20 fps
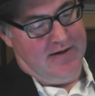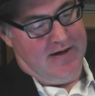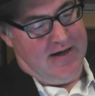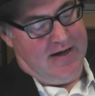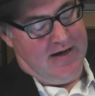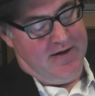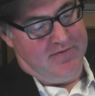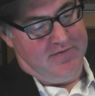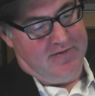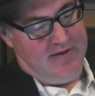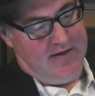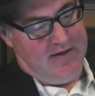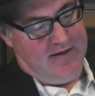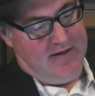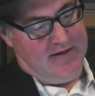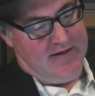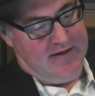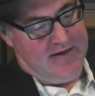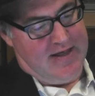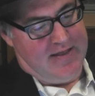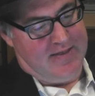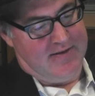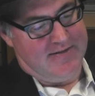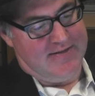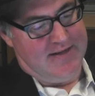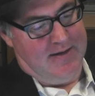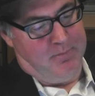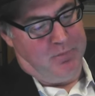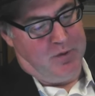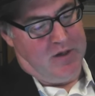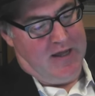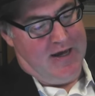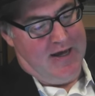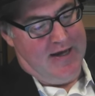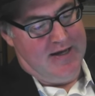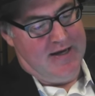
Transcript: after, at another set play.